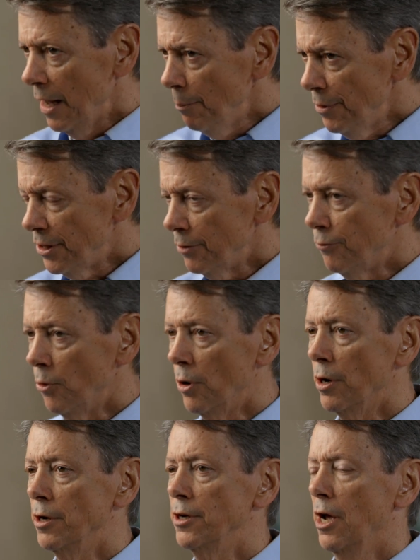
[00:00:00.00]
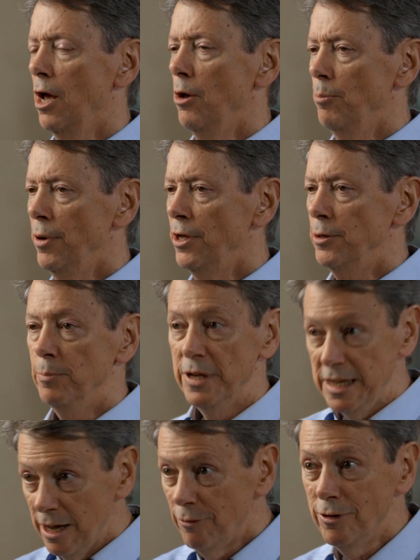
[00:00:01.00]
empathy for it, but
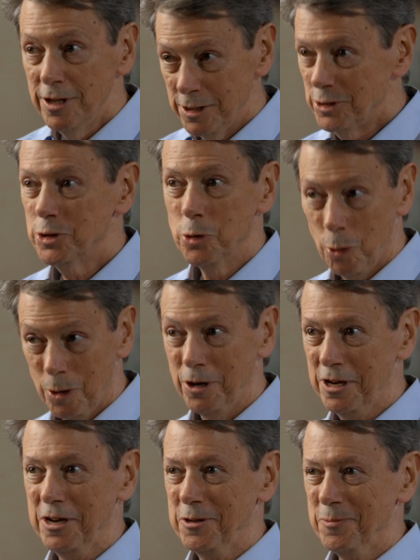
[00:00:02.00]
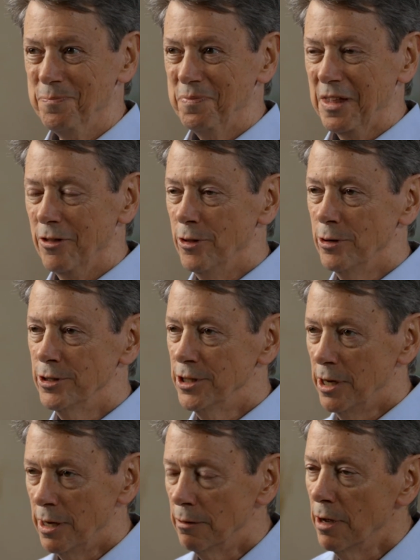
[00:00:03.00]
benevolence toward it. There's
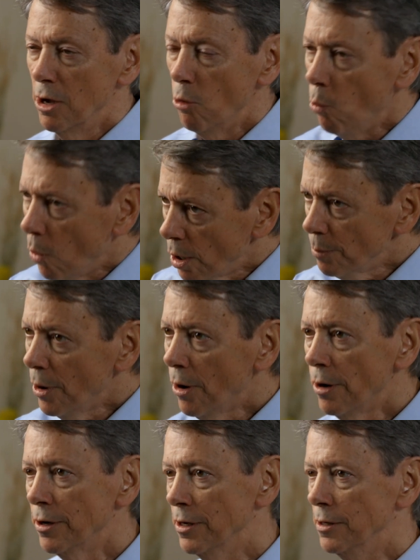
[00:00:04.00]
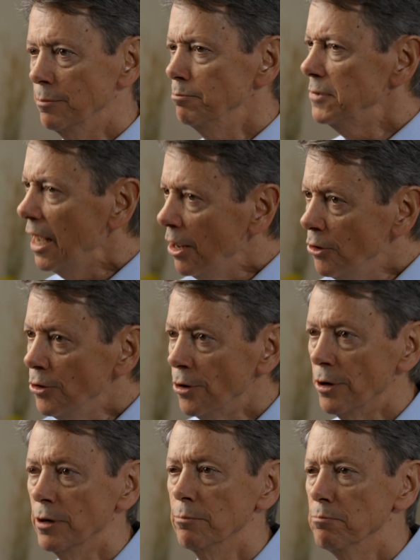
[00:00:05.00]
a warm-hearted,
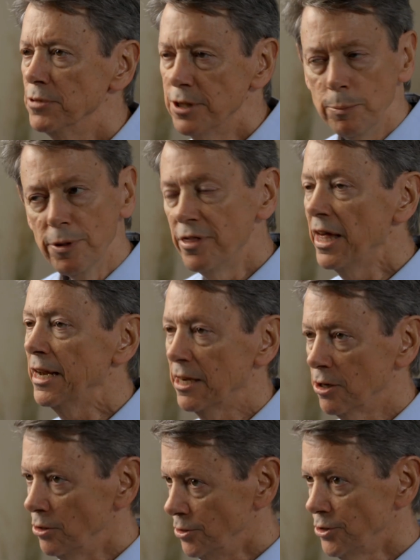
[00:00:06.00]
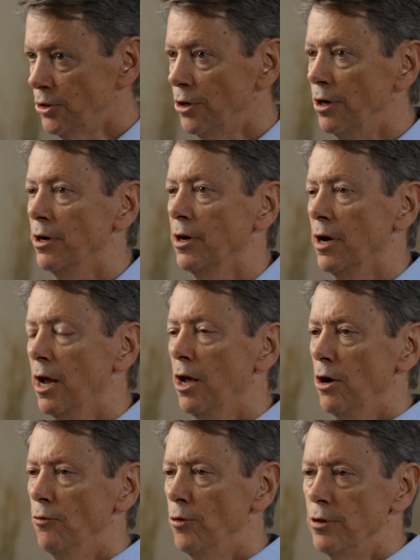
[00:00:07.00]
tender, sympathetic concern
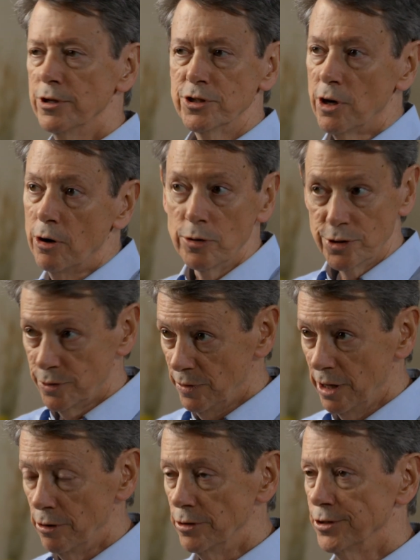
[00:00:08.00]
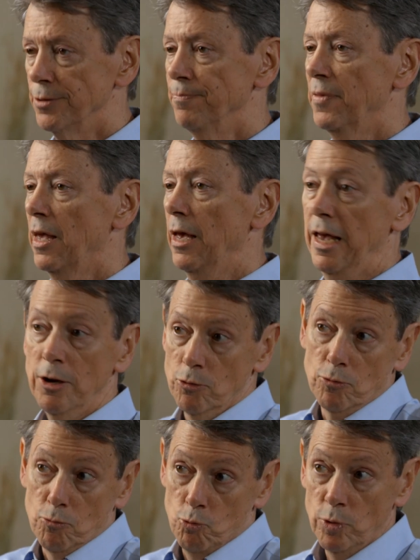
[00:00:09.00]
for the sorrows of others
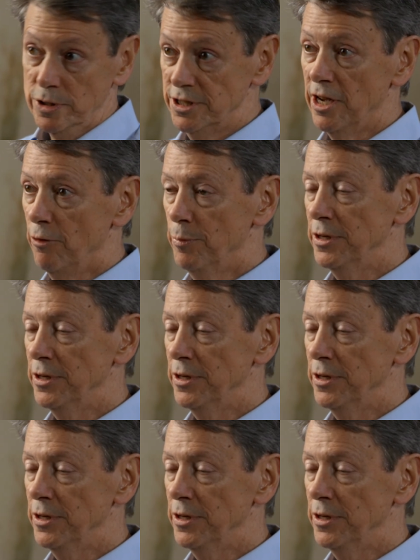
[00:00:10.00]
and oneself